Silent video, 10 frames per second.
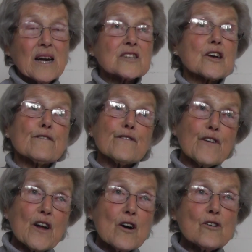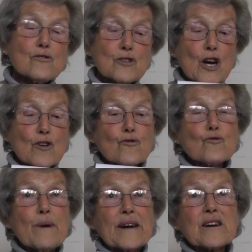So it flowed
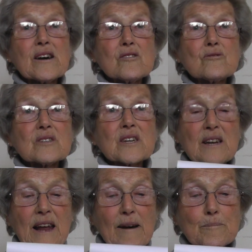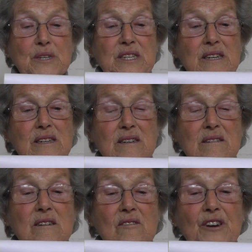through meadows in Hampstead
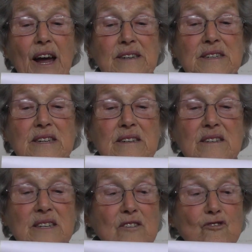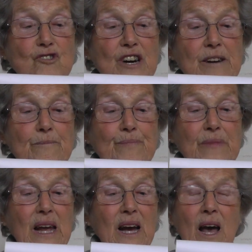until the 19th century.
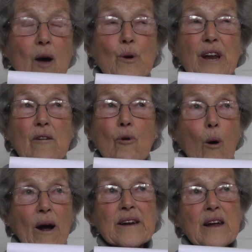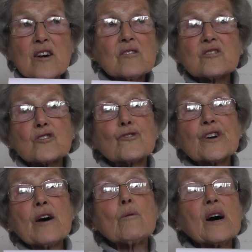We don't quite know because there
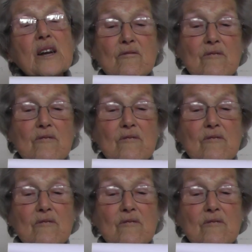are no early